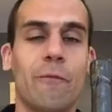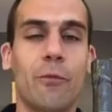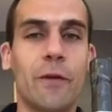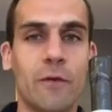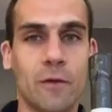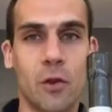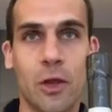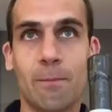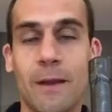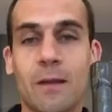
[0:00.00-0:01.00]
previous
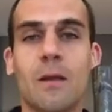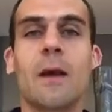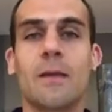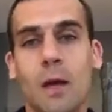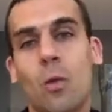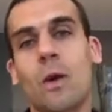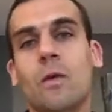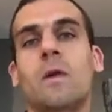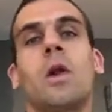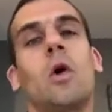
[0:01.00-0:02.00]
champagnes there
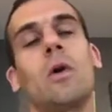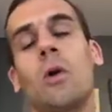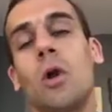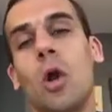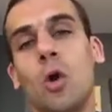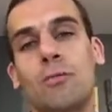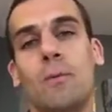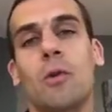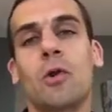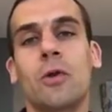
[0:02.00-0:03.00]
was a low
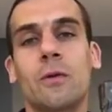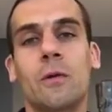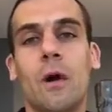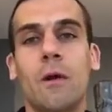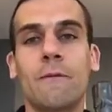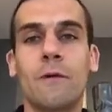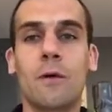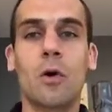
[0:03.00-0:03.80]
proportion of